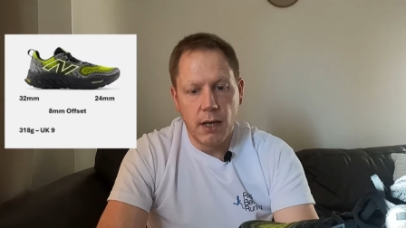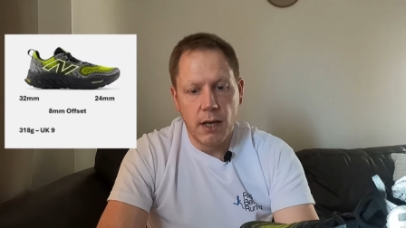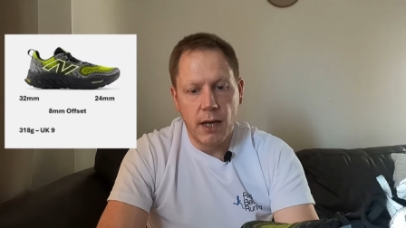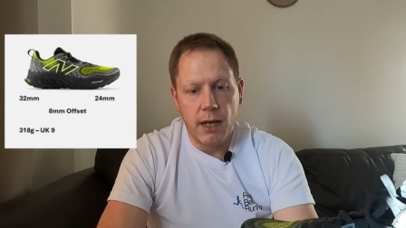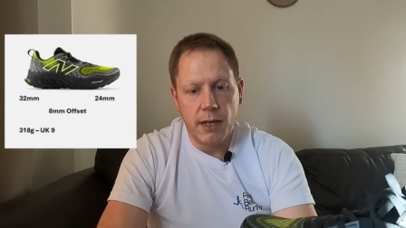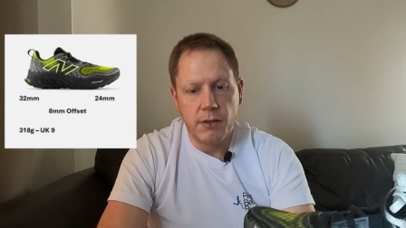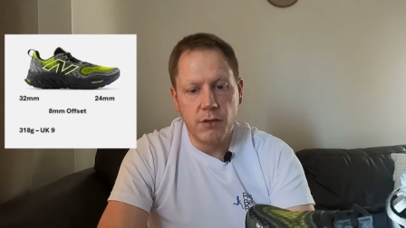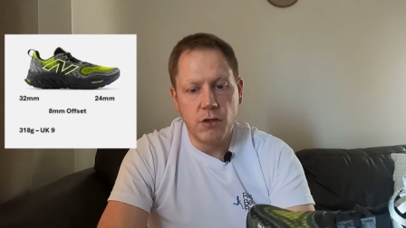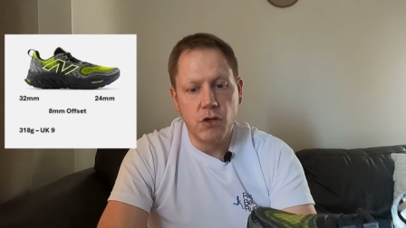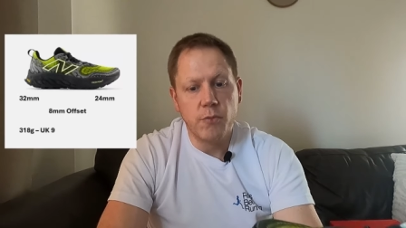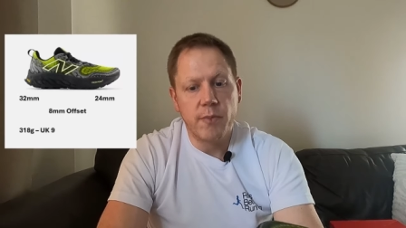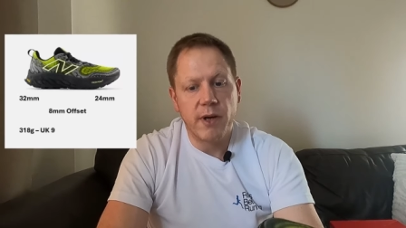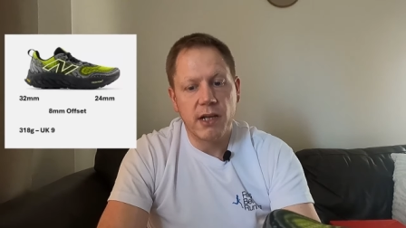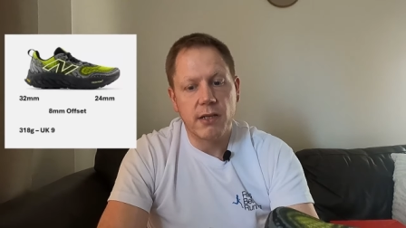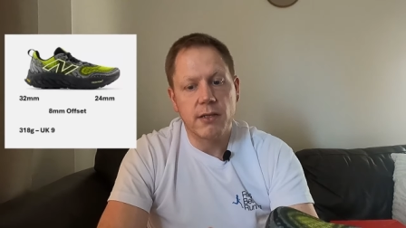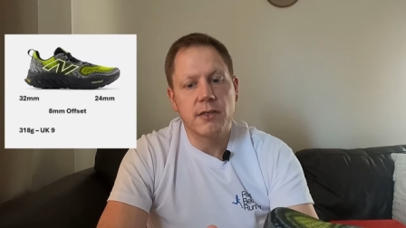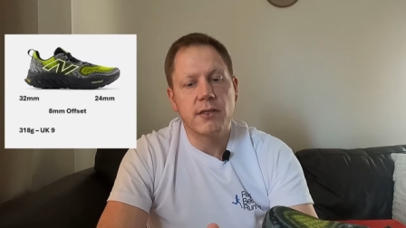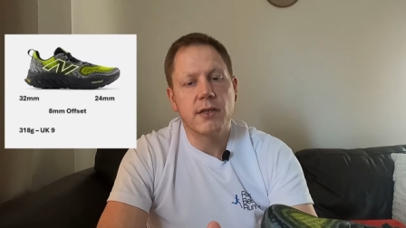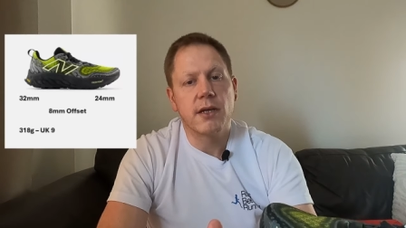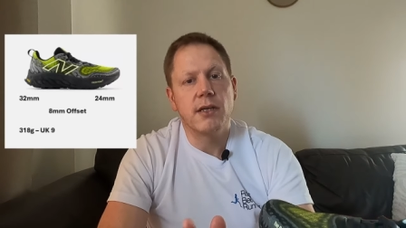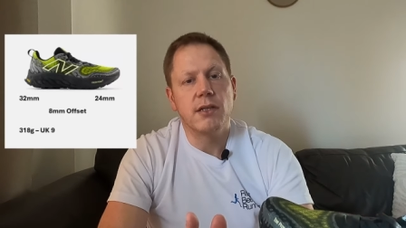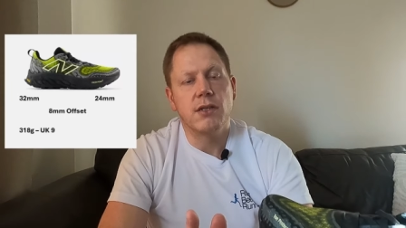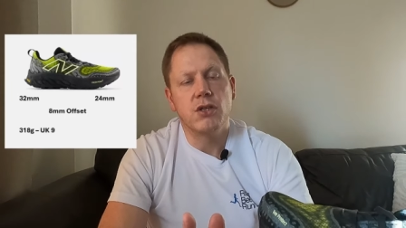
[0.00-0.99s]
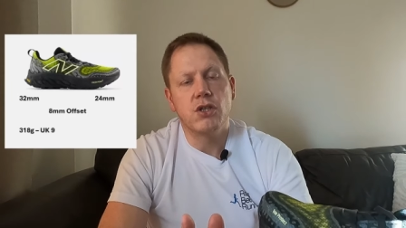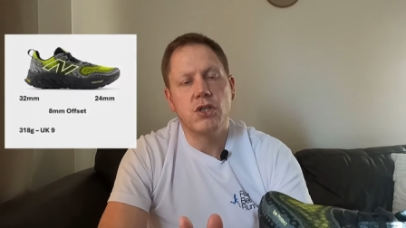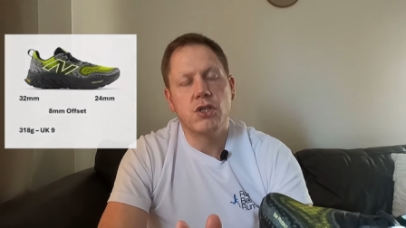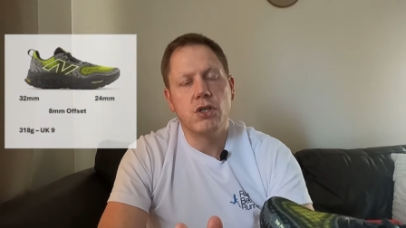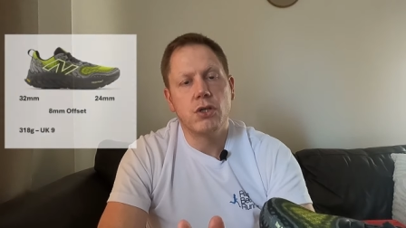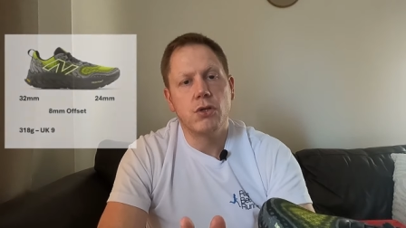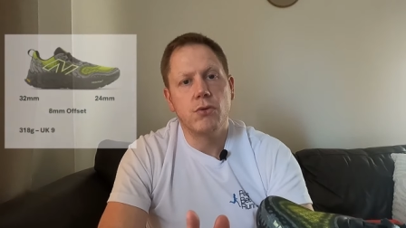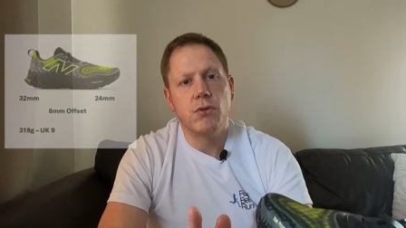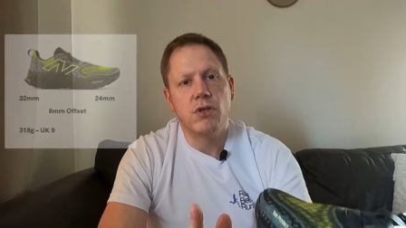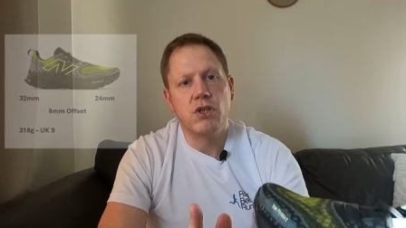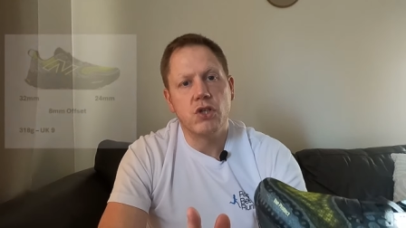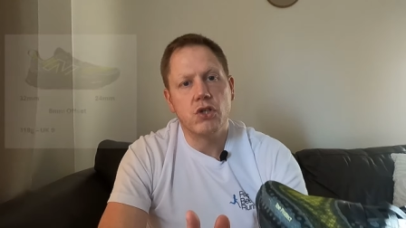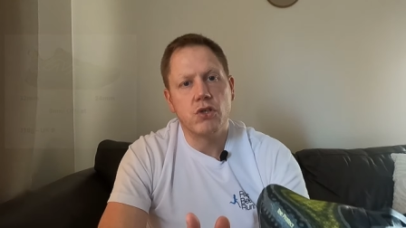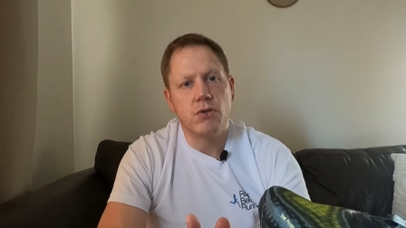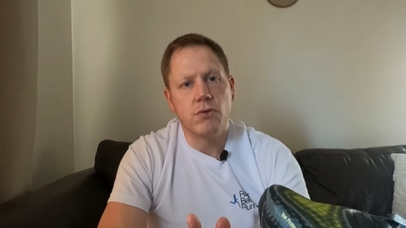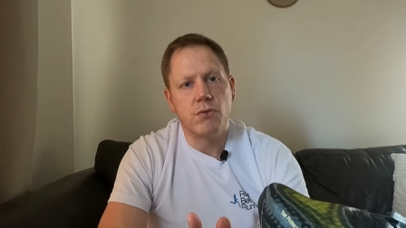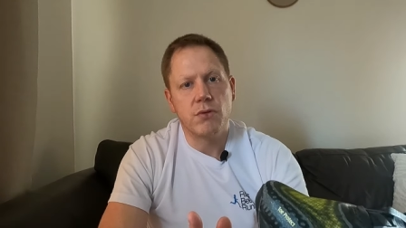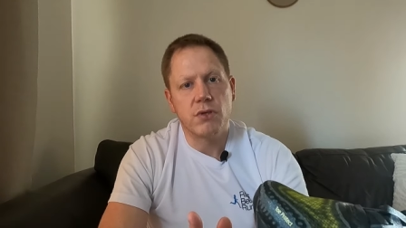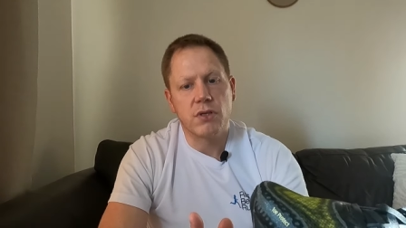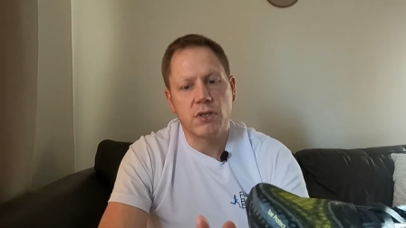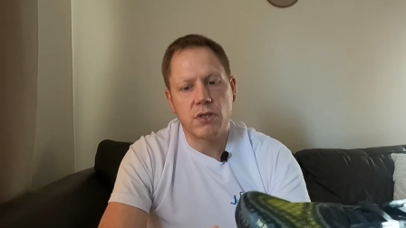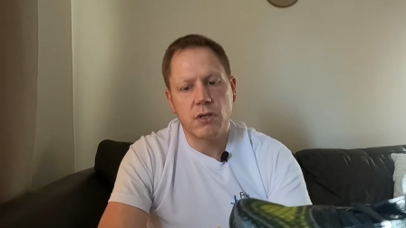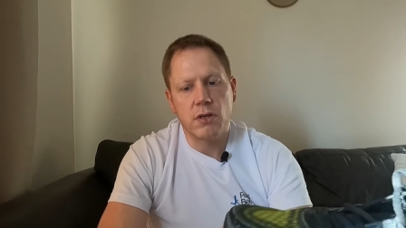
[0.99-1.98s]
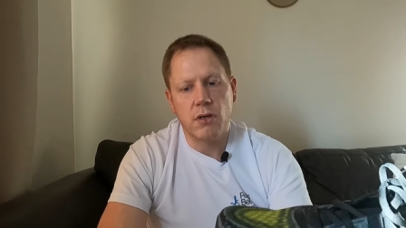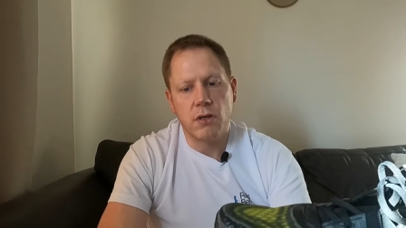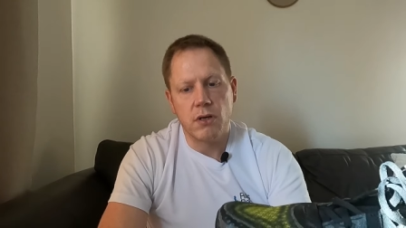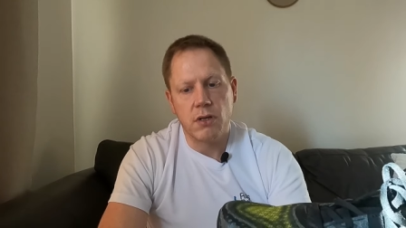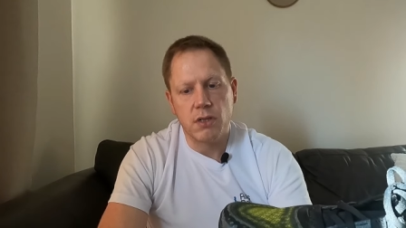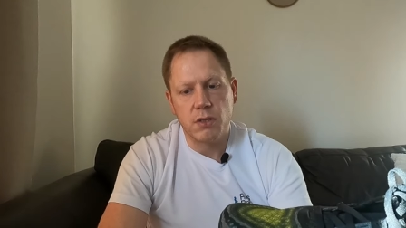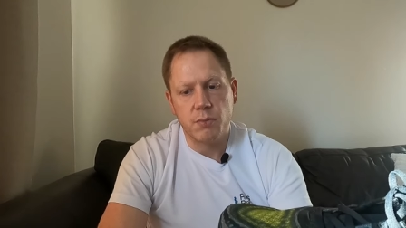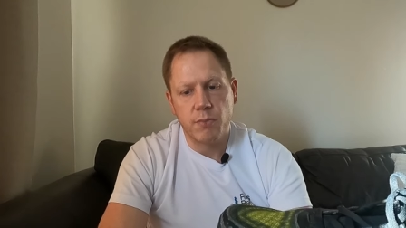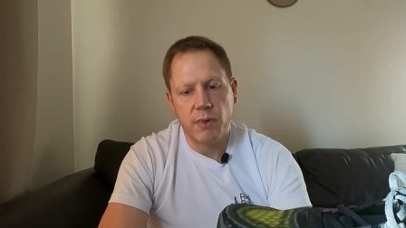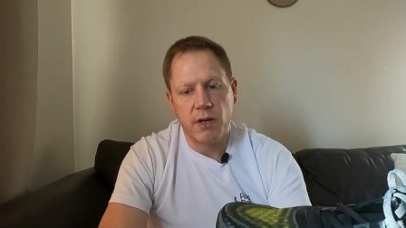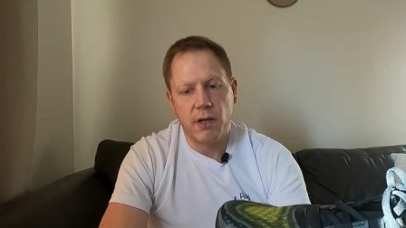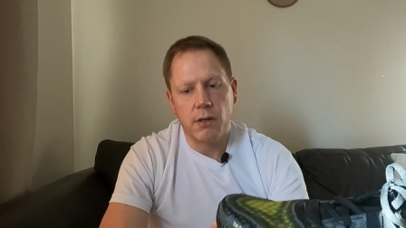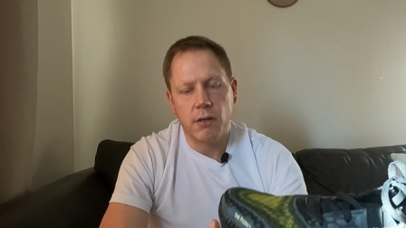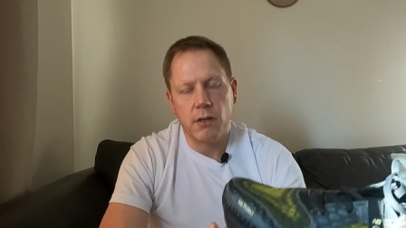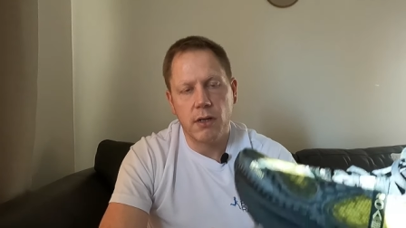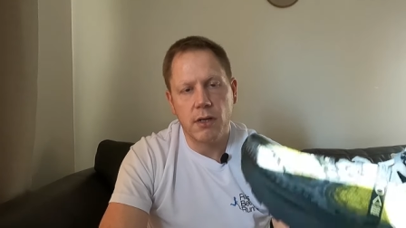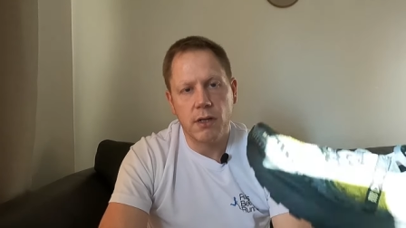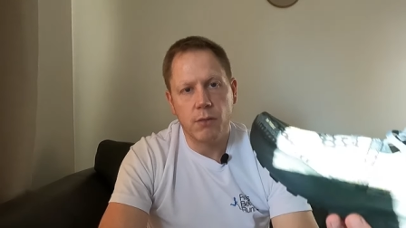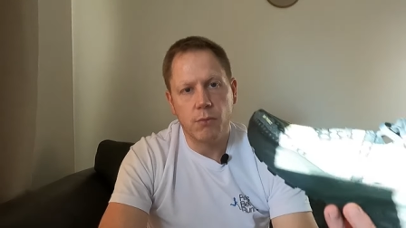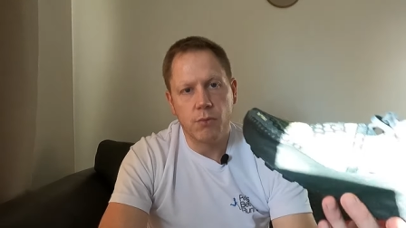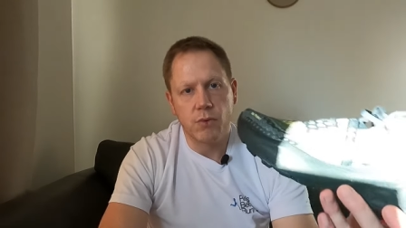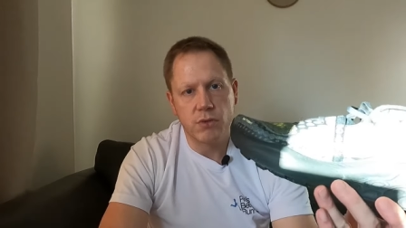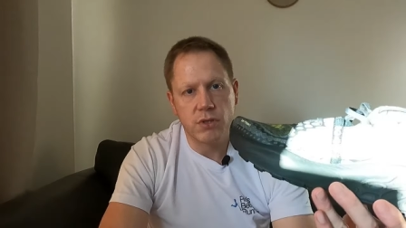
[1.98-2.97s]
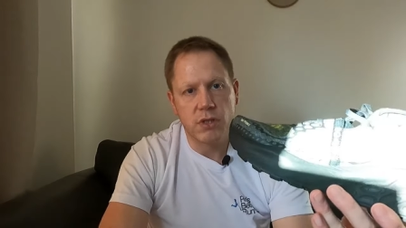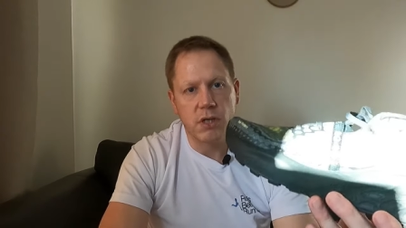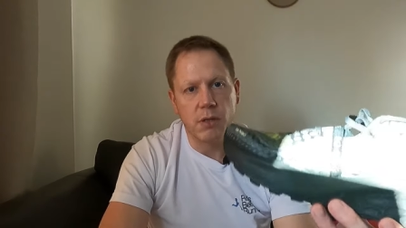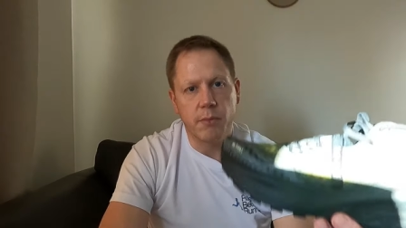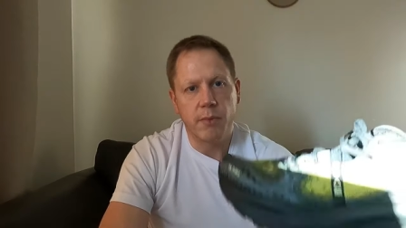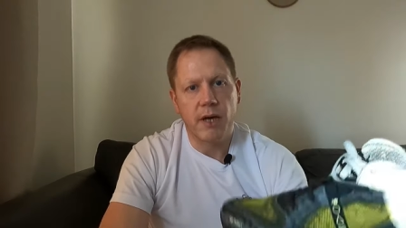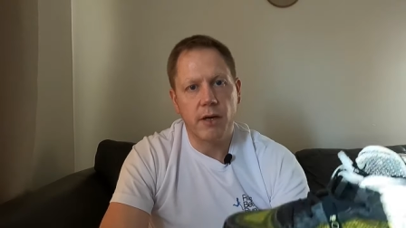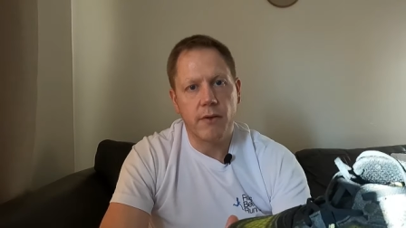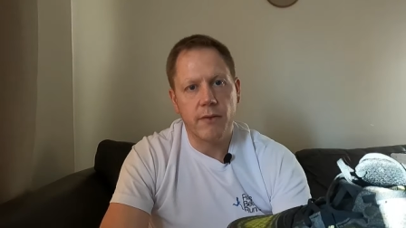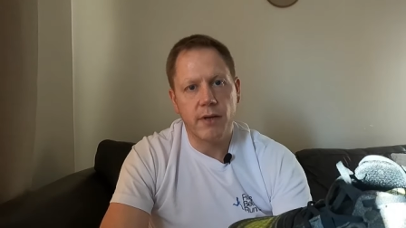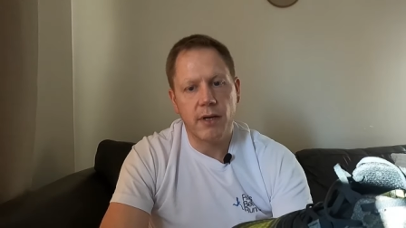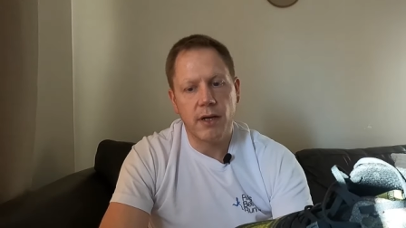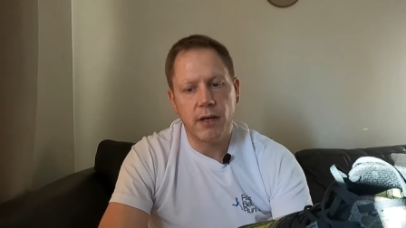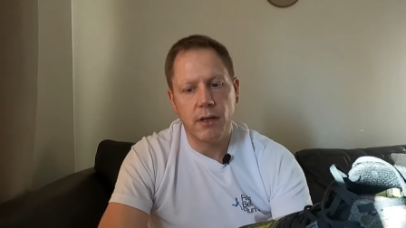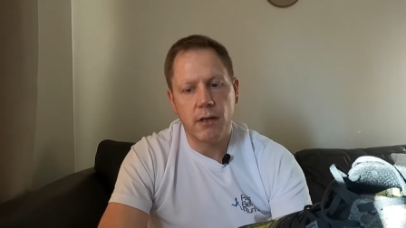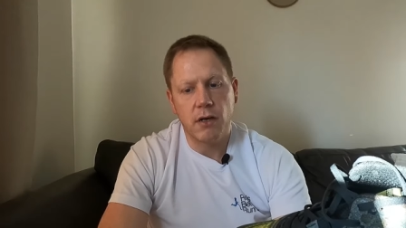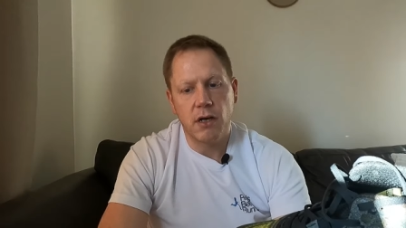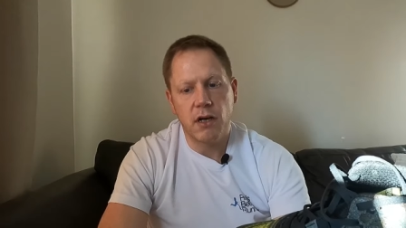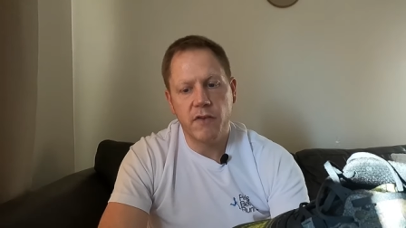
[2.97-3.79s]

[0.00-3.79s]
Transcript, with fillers: And New Balance say this shoe is true to size, but uh, we'll see about that.